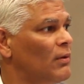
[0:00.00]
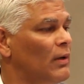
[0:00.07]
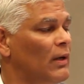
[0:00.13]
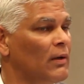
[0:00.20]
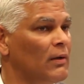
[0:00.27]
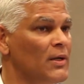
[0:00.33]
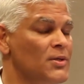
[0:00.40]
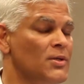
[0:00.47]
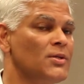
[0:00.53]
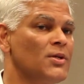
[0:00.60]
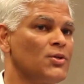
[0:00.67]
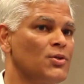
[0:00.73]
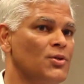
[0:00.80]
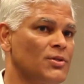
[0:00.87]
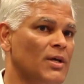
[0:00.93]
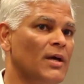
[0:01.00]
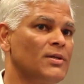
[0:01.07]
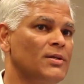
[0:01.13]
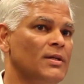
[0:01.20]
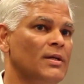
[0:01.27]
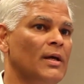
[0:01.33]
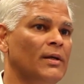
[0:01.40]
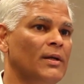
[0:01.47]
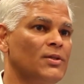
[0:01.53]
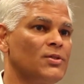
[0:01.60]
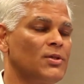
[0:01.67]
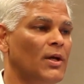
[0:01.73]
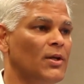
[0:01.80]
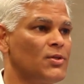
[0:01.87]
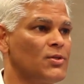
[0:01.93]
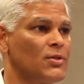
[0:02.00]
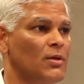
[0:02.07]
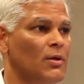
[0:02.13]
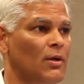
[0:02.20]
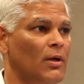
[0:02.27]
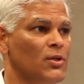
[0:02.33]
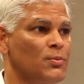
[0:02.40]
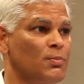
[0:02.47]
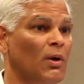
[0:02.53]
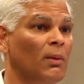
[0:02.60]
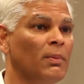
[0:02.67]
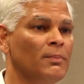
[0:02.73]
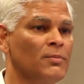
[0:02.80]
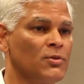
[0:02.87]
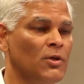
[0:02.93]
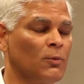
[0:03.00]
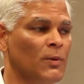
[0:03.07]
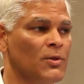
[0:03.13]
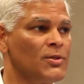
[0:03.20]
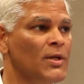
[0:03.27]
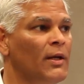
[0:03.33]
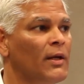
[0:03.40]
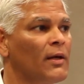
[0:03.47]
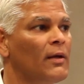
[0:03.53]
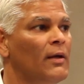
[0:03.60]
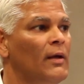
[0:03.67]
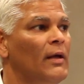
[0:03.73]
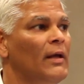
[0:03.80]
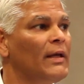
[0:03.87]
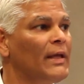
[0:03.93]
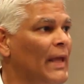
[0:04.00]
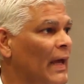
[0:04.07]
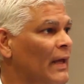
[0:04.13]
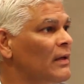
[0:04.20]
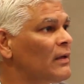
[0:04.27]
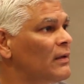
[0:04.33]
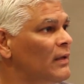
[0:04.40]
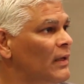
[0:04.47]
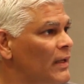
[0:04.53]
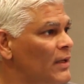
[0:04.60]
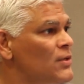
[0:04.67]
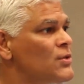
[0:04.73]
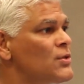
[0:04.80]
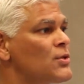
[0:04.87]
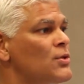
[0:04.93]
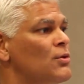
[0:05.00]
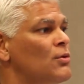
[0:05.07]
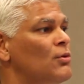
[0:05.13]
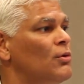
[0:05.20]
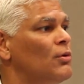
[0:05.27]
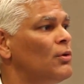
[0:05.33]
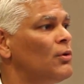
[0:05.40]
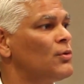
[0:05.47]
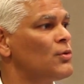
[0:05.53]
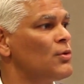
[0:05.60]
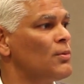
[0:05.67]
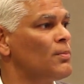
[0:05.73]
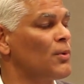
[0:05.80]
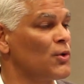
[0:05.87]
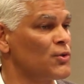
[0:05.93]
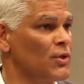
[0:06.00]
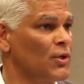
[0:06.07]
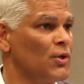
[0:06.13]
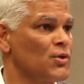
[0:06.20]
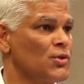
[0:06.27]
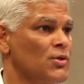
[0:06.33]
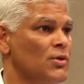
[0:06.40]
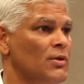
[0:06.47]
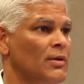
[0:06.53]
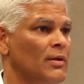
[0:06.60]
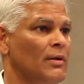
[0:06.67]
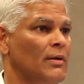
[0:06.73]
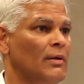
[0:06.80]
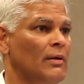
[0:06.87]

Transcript: our litigious society and its problems notwithstanding, can lead to prosecution,